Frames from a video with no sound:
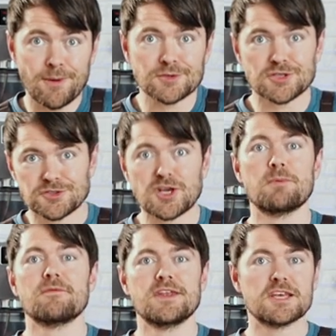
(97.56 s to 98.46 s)
pods on
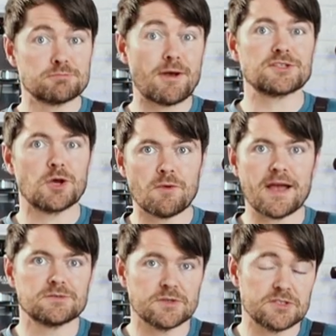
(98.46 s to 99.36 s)
top of the Nespresso
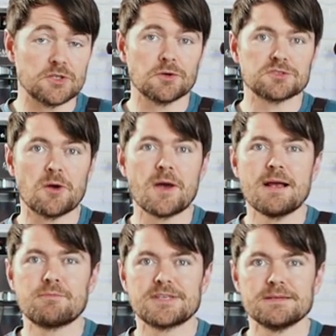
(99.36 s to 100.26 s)
range, which is also
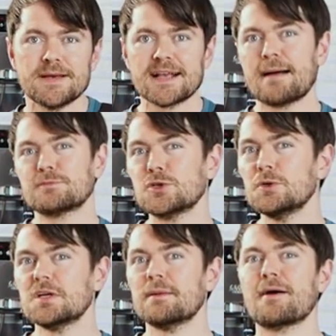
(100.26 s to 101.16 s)
pretty big. I'm
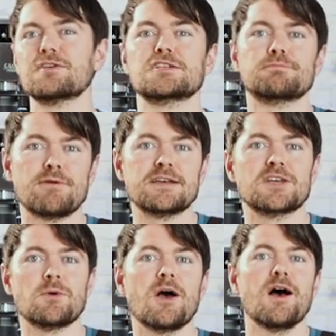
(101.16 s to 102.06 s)
talking about
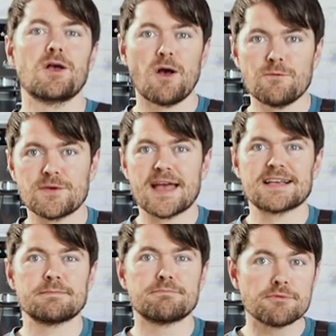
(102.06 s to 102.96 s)
Nespresso coffee
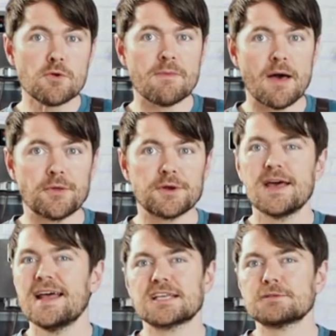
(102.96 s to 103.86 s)
as a brew method.
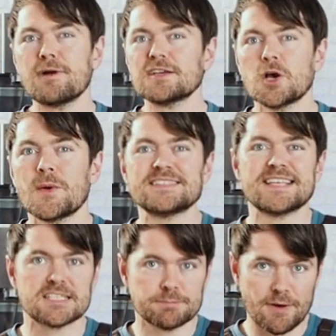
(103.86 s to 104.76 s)
Nespresso
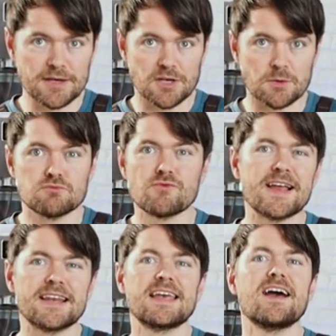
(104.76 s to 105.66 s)
isn't espresso, it's
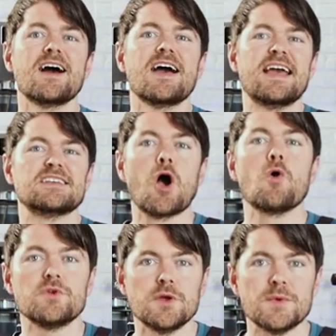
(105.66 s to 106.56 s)
really really its
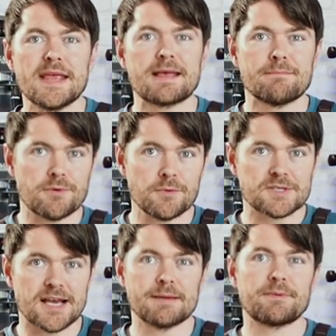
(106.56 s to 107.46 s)
own unique brew
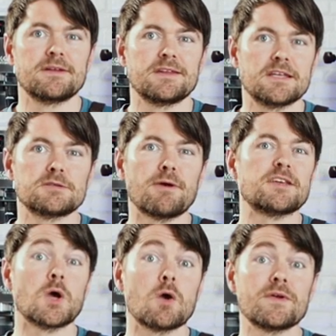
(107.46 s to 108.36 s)
type. And
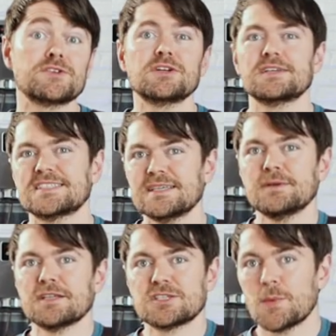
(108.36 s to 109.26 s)
Nespresso Original is
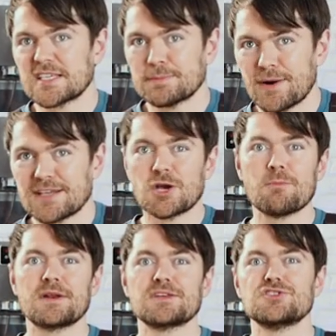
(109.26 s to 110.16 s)
similar to Espresso,
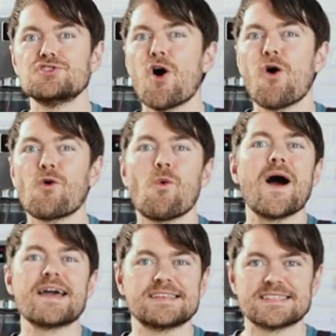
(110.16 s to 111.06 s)
but it's not
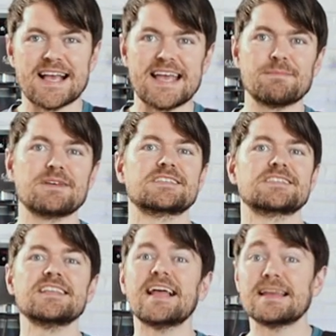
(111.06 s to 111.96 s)
quite the same. It's
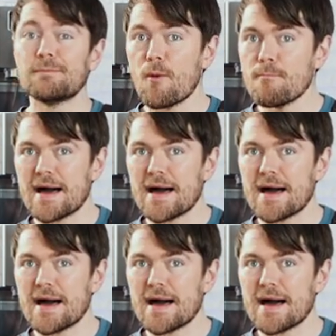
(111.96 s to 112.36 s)
slightly more